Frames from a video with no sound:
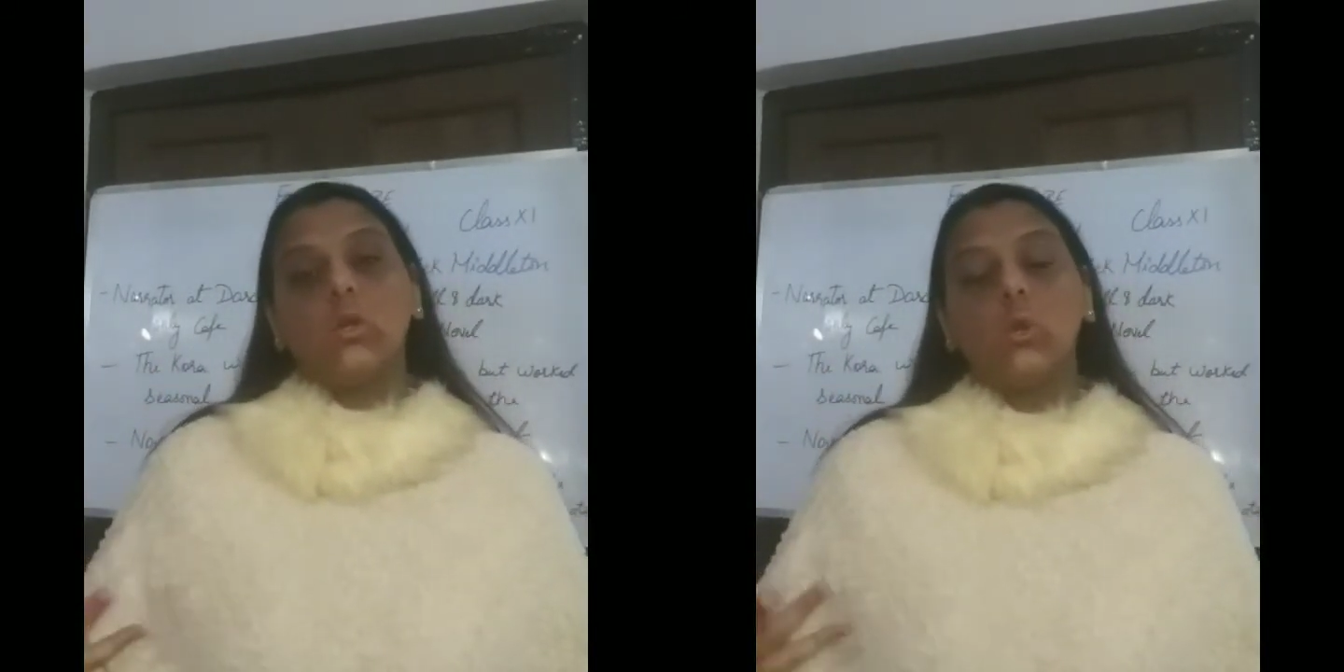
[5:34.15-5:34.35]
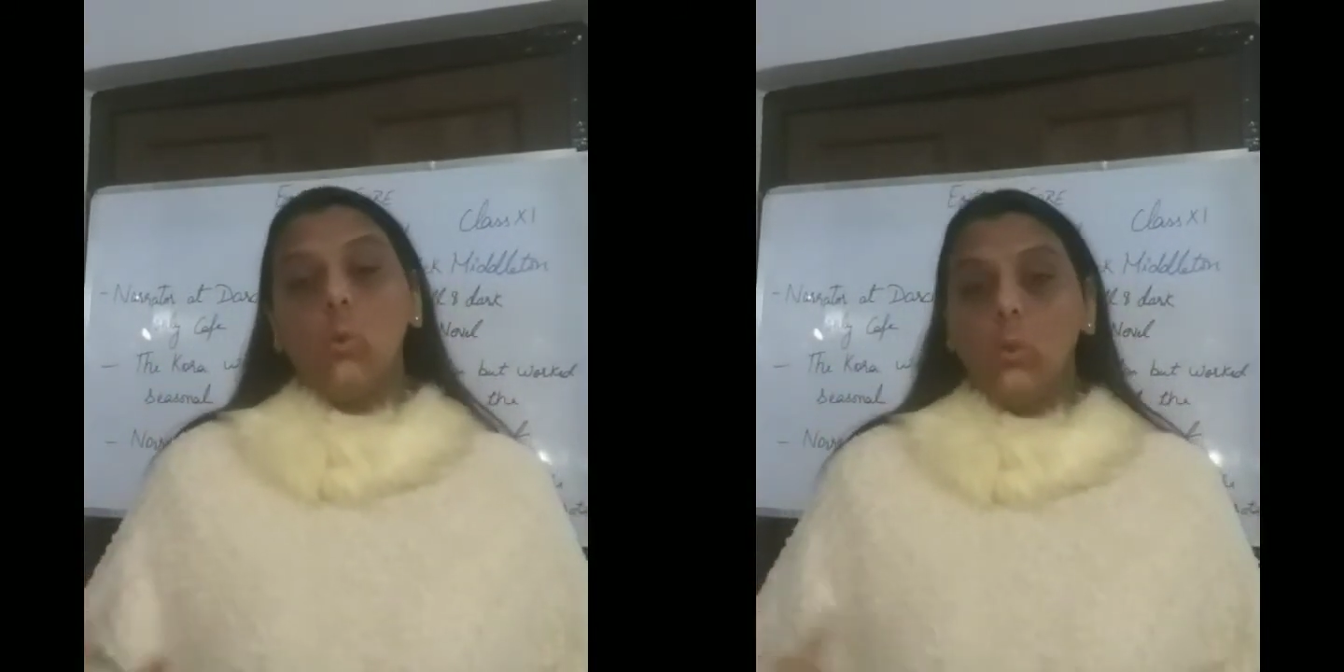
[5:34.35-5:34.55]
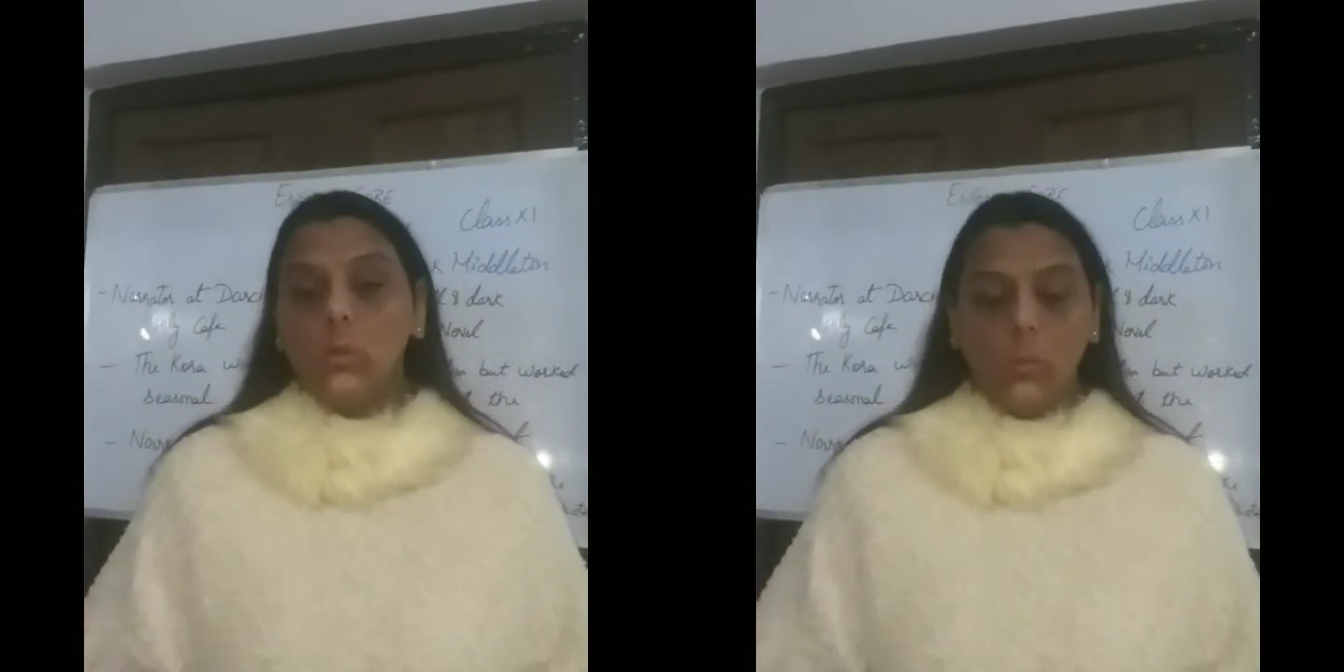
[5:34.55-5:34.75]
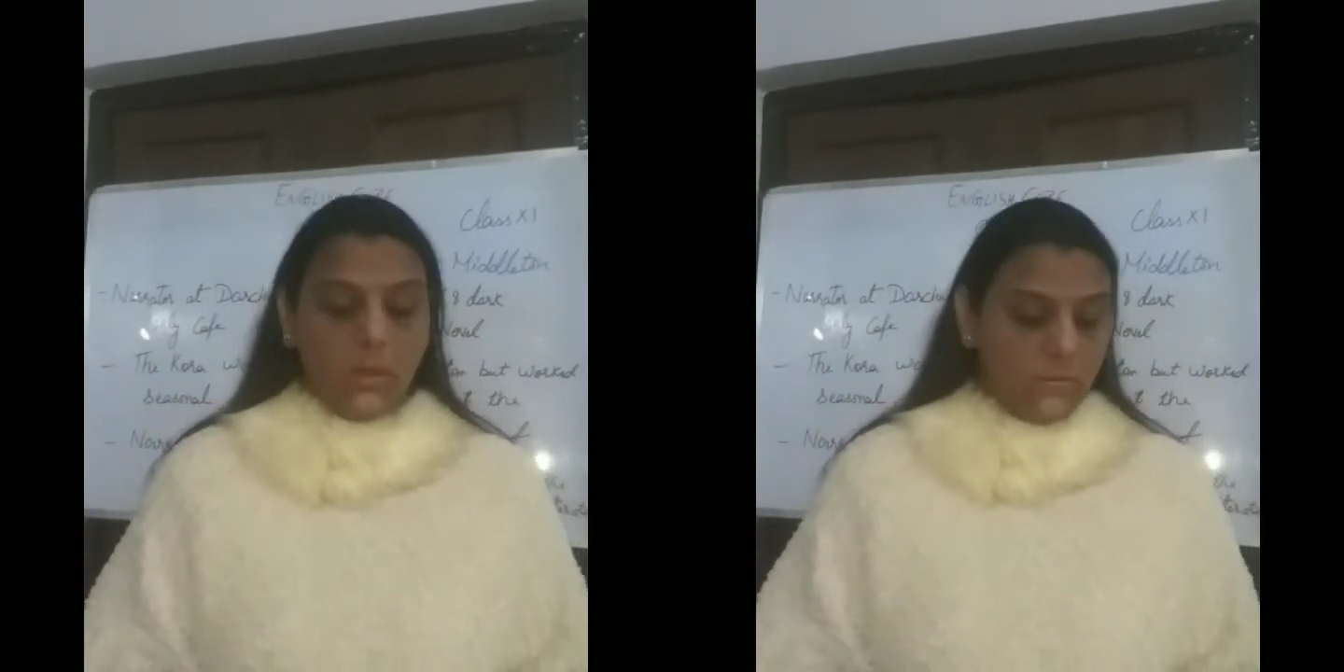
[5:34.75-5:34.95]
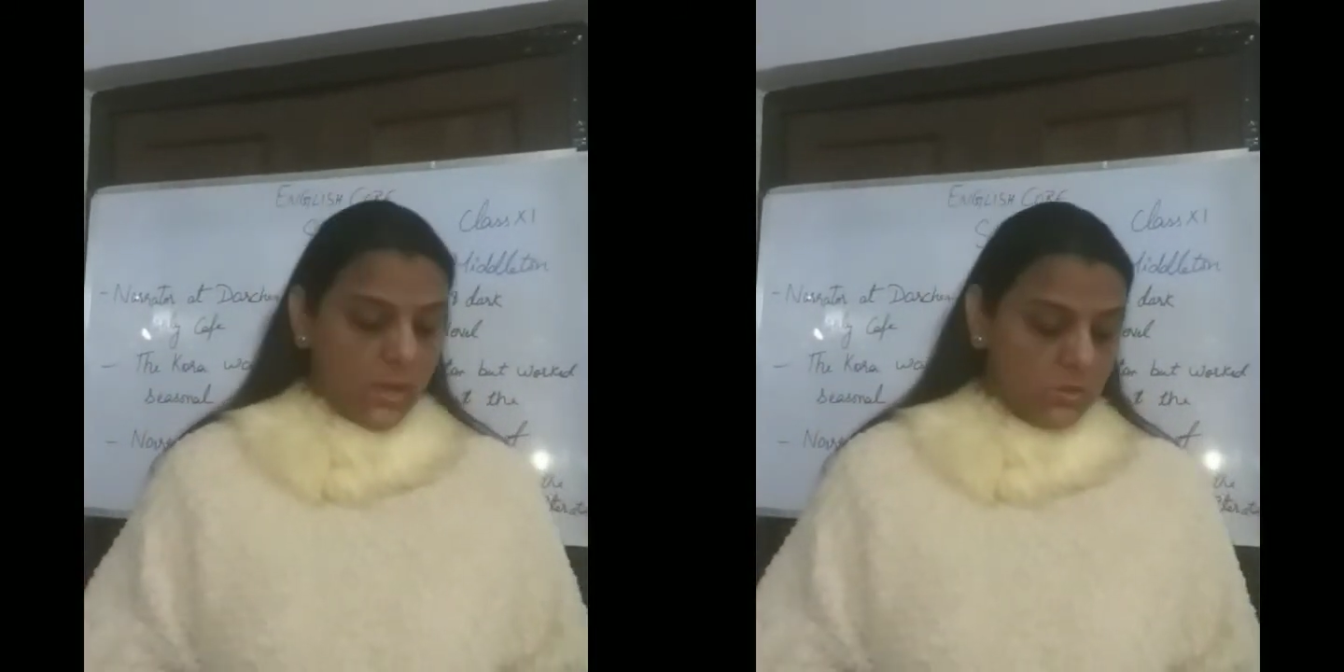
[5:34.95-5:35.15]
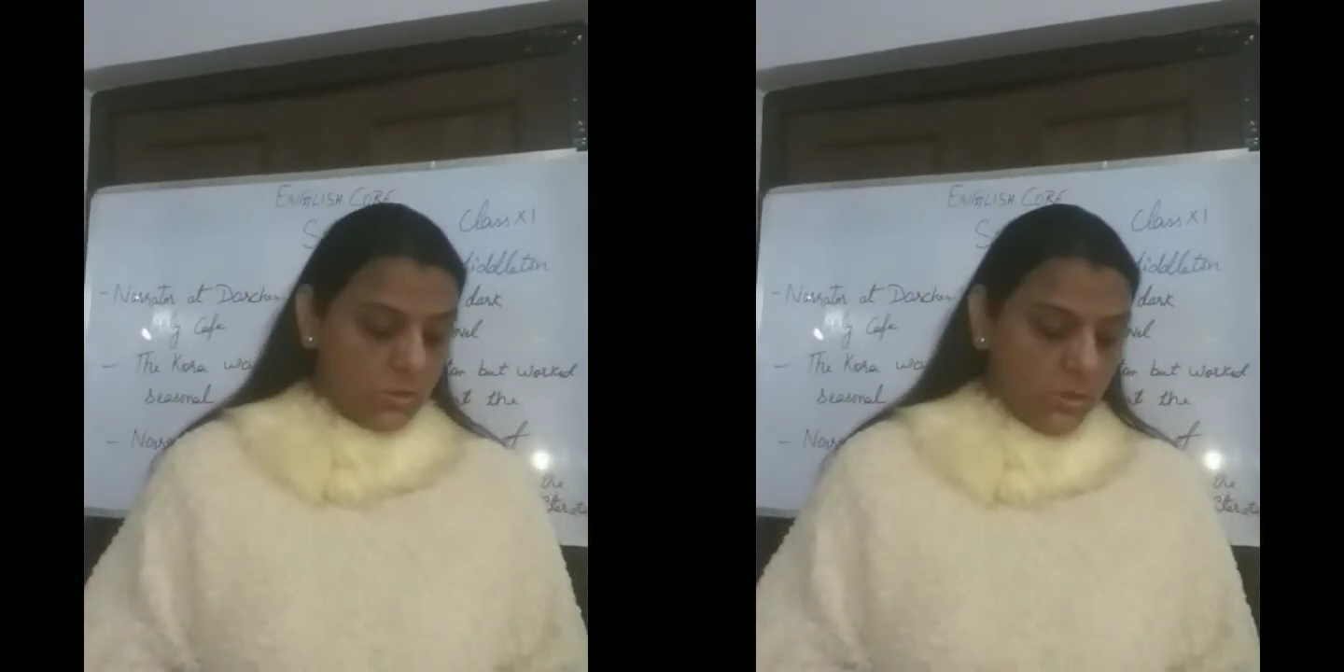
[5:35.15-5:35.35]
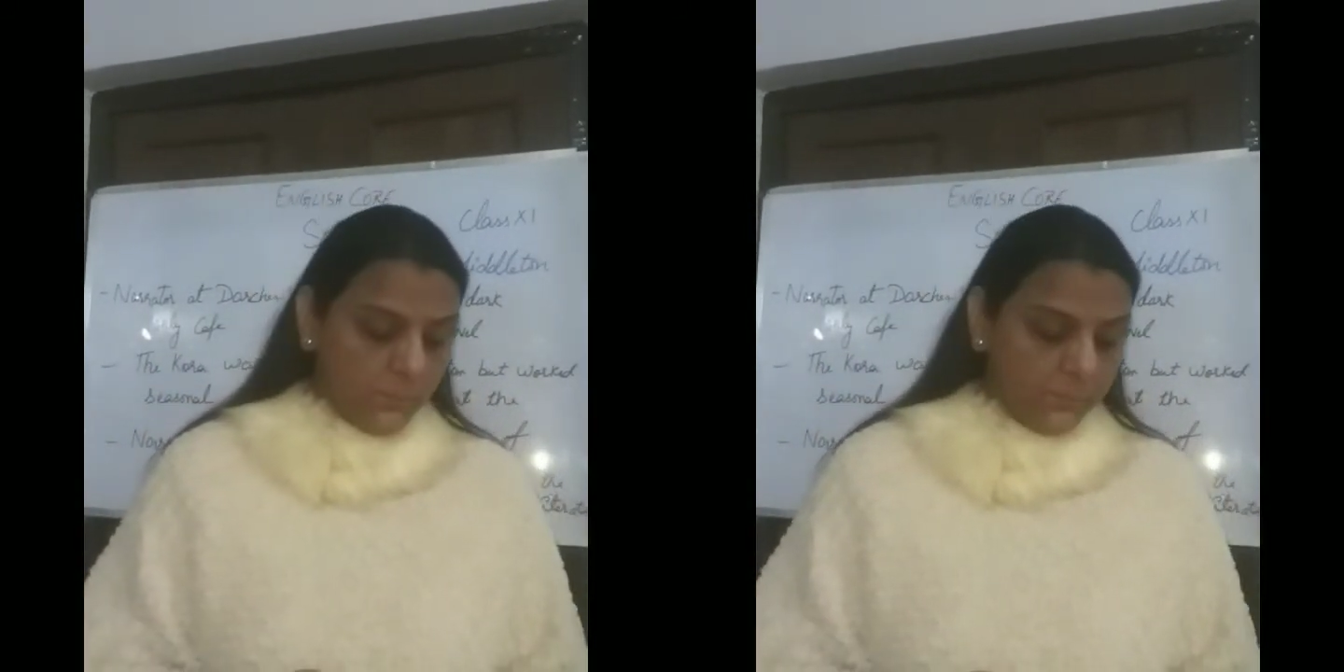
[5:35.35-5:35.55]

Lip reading: cold waves actually.